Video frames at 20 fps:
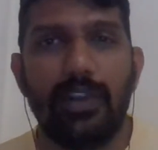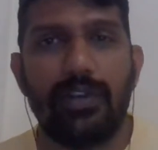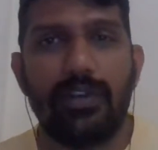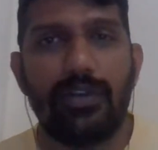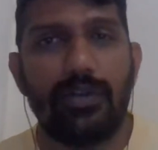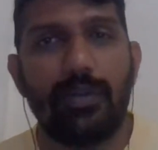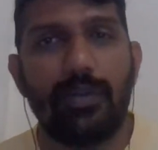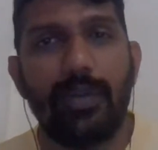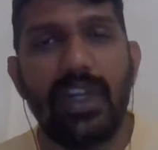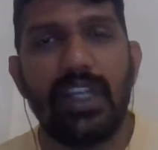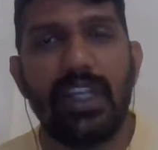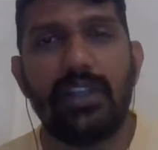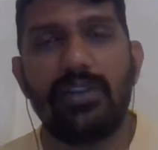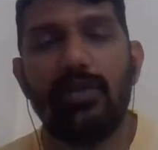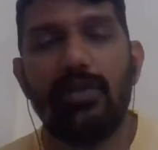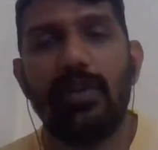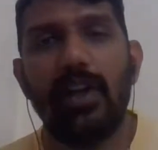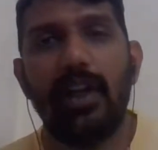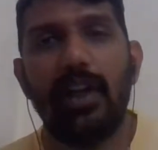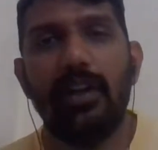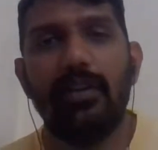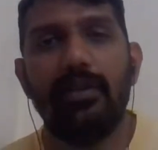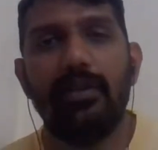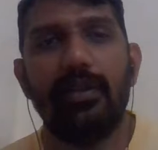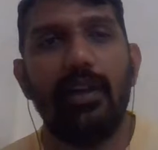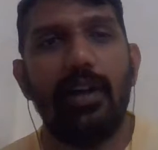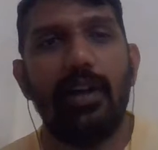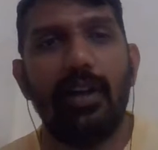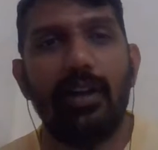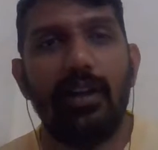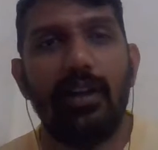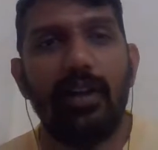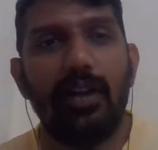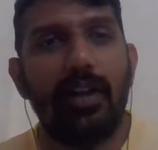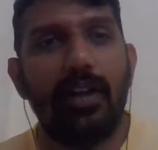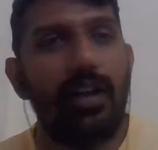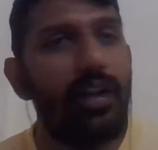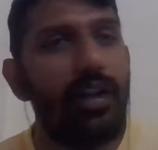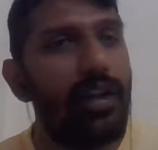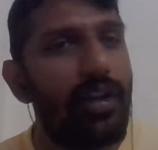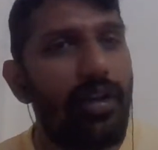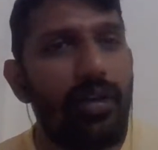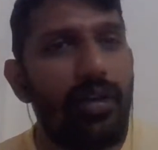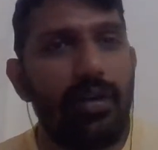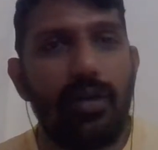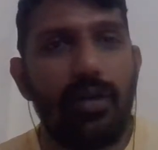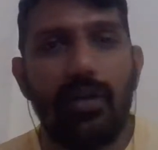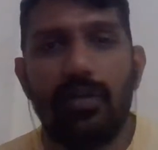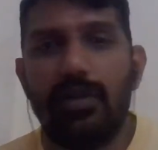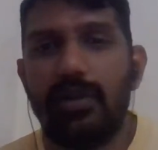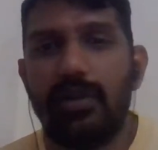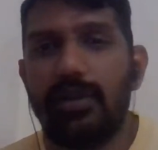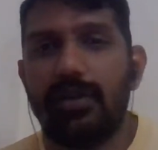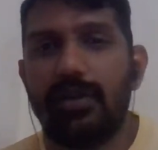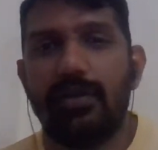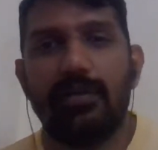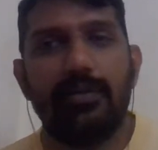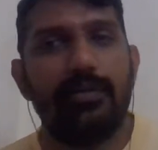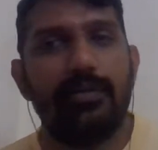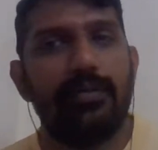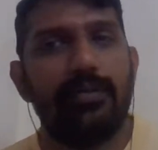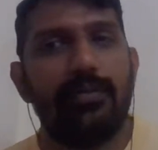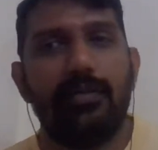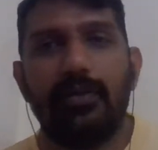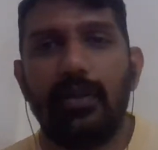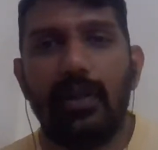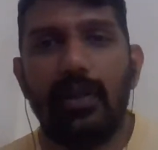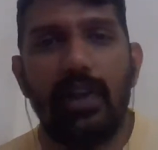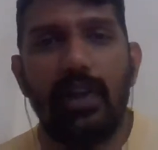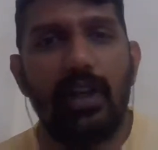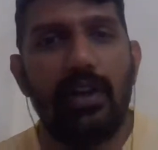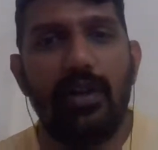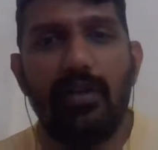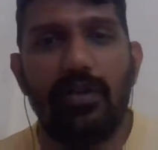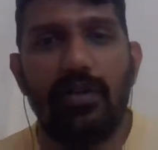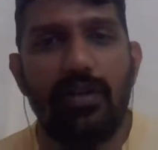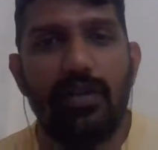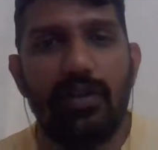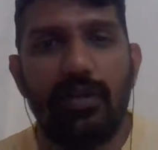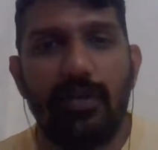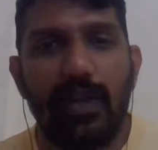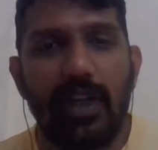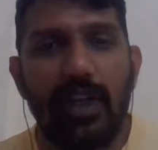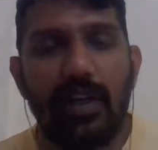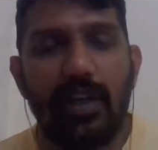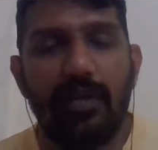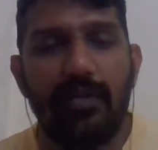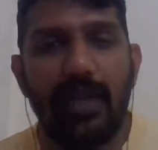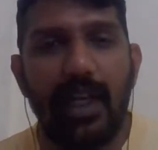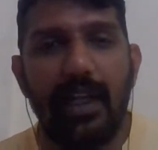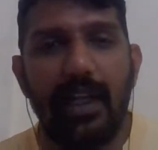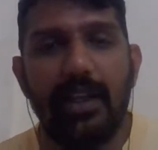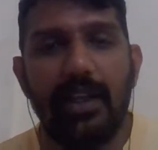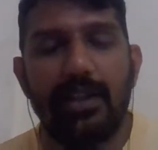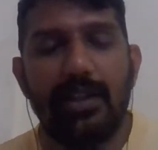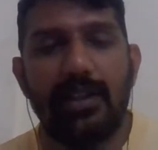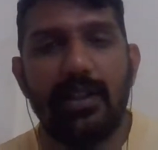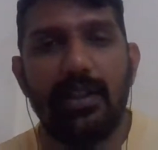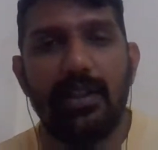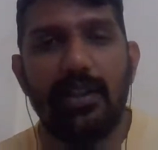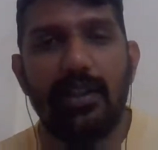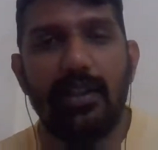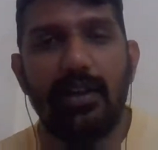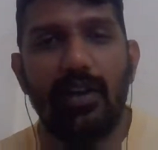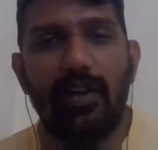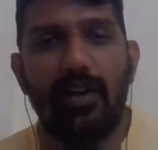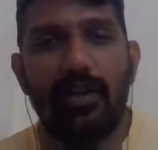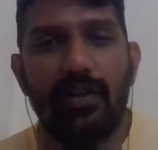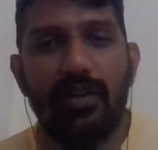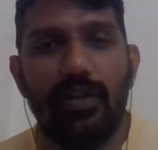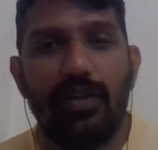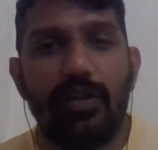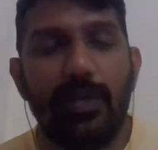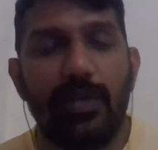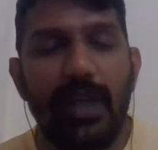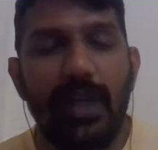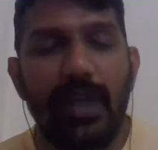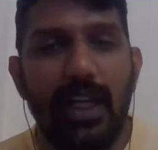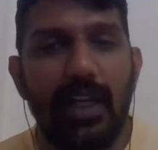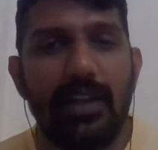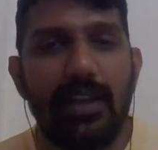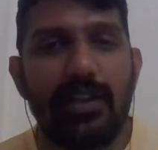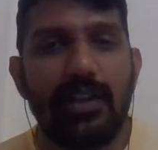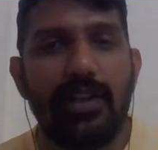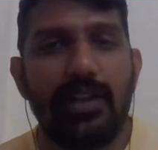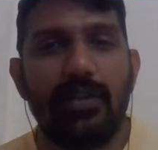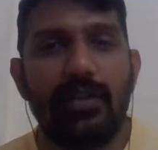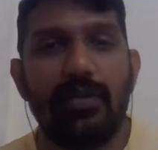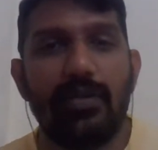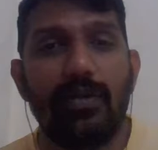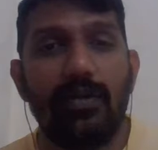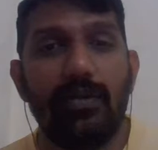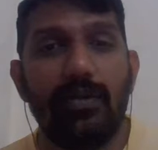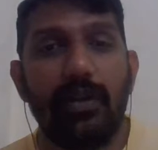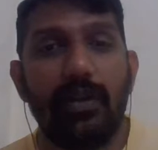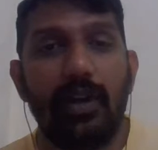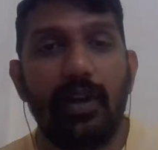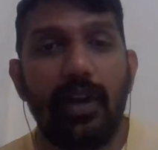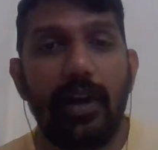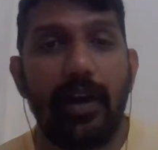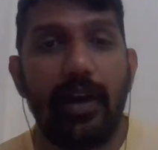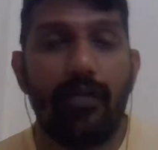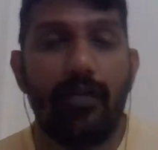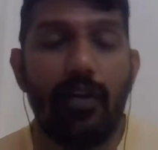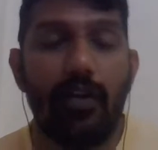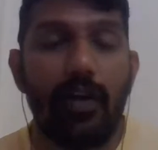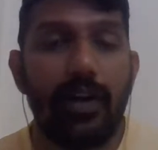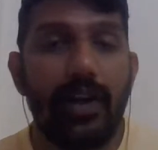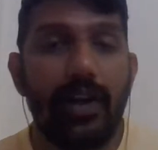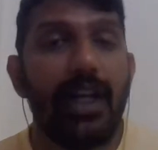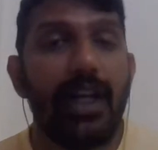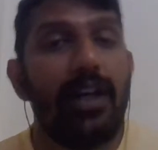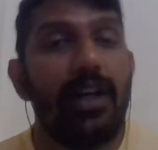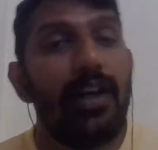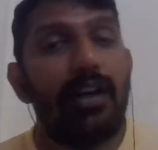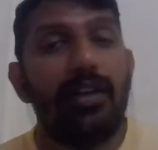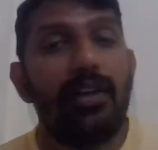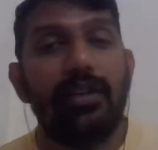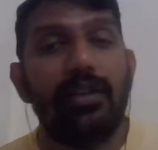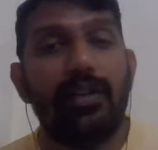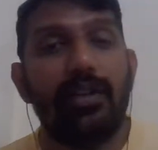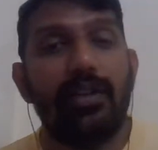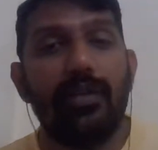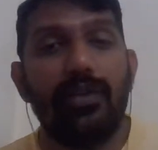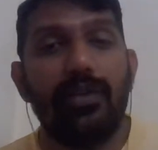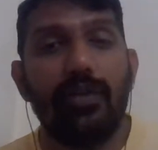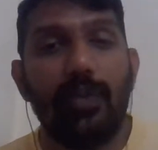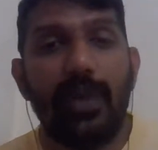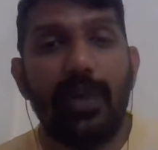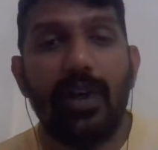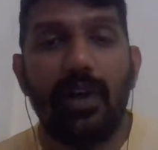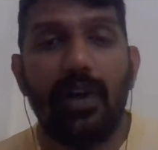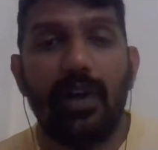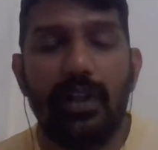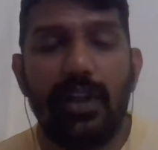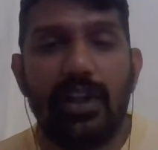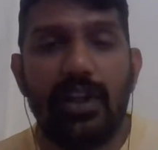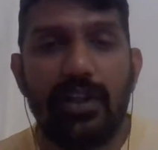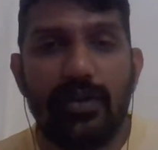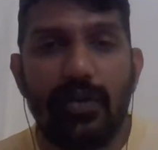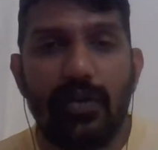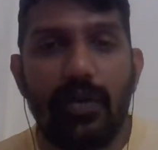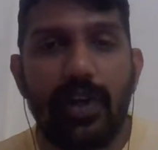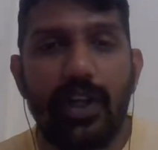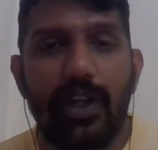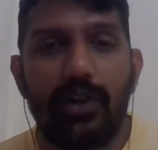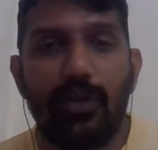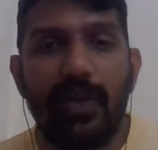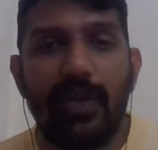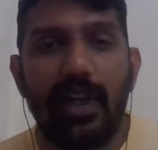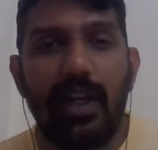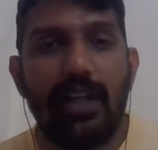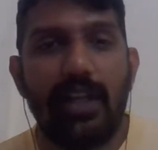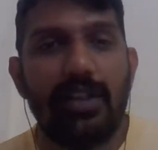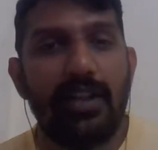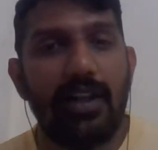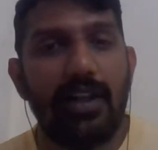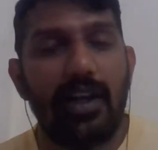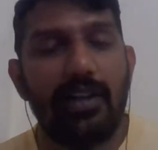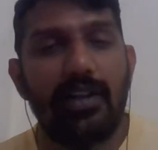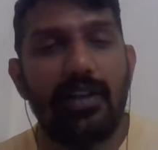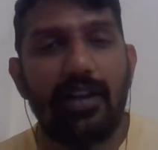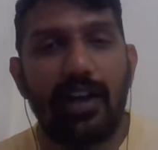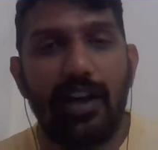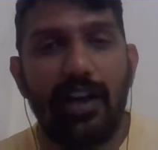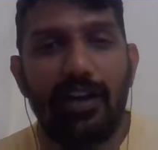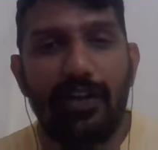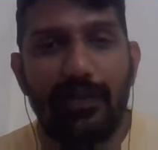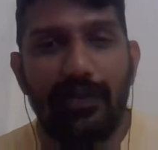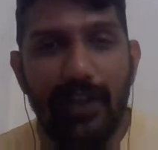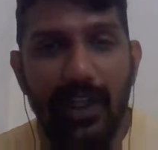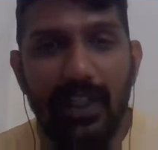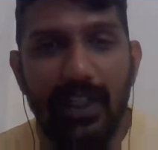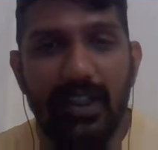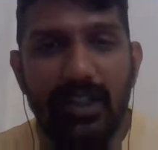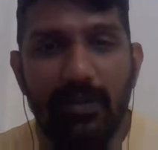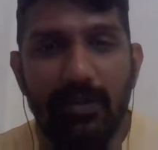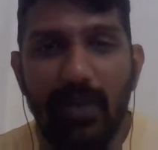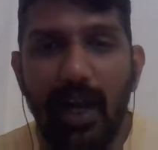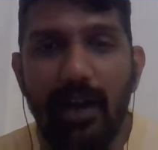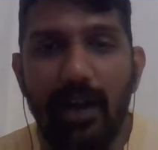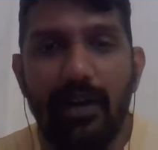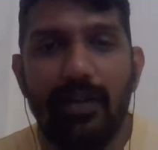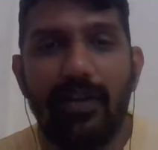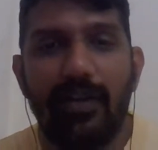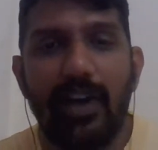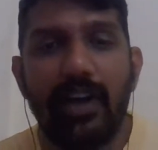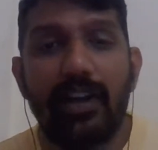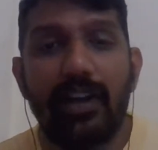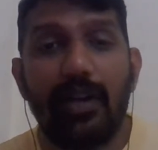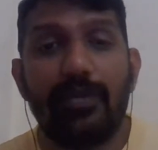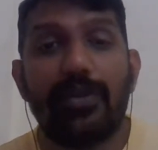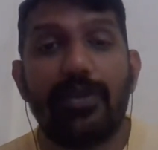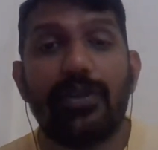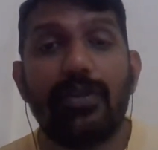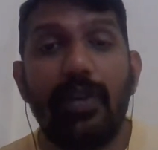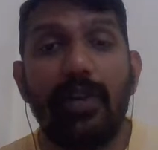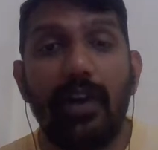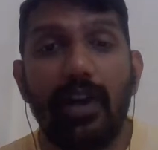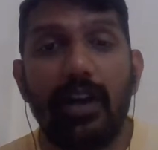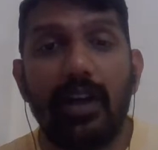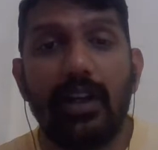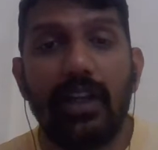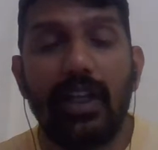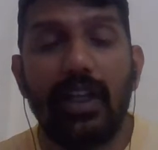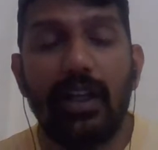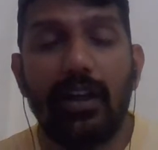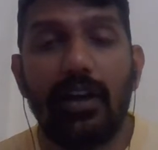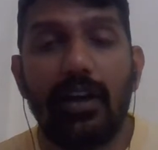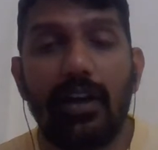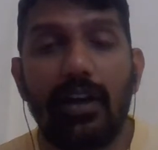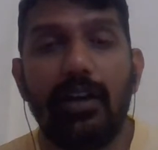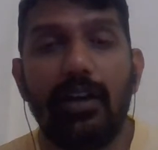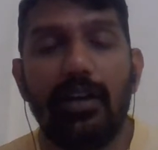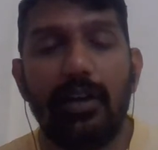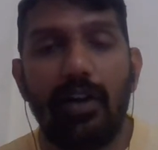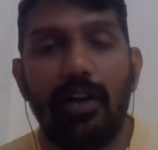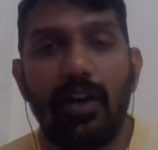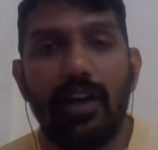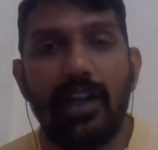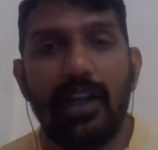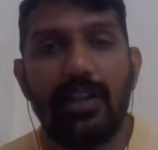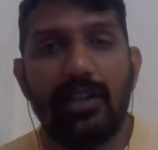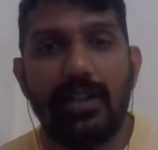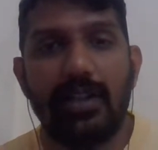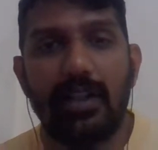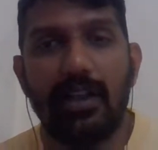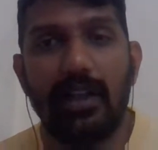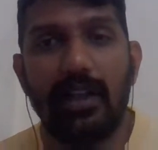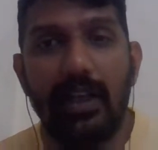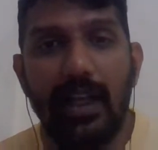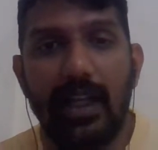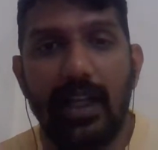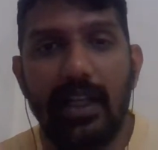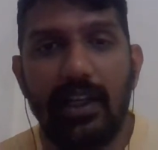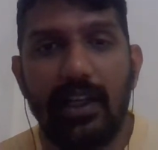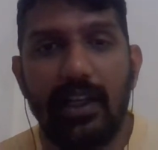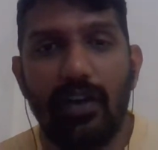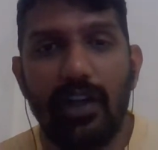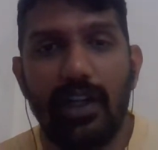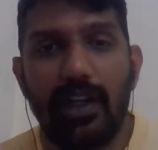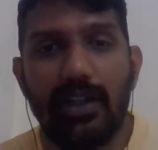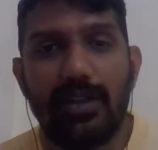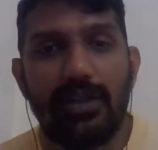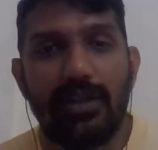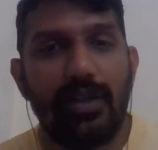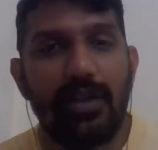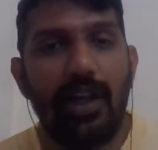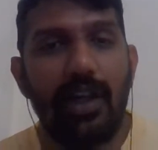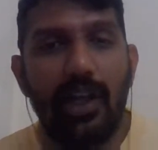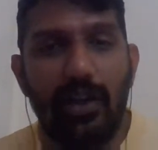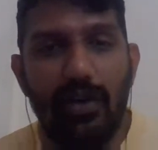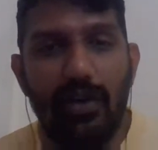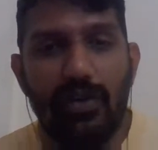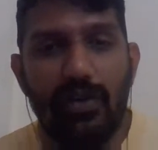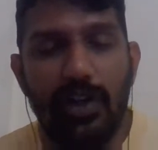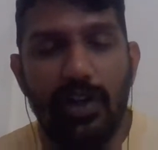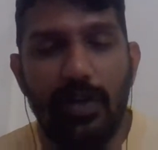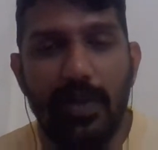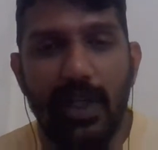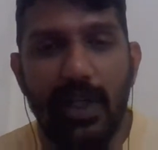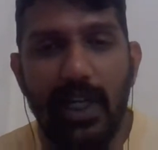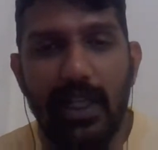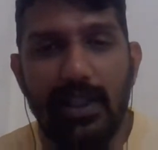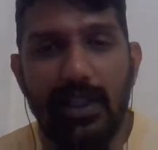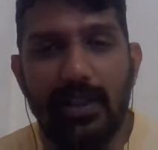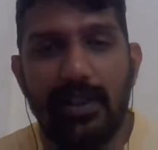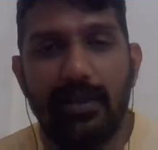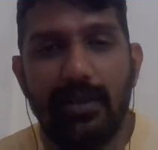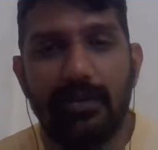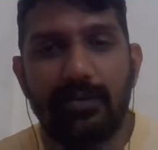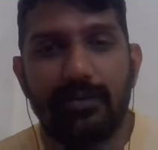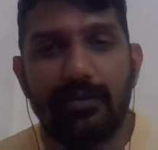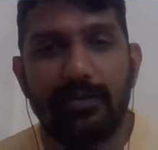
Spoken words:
So please do learn. Don't don't become lazy, or don't be lazy to avoid. You may, it is okay to be lazy in other kind of thing, but when it comes to learning and knowledge and gaining knowledge, you shouldn't be lazy.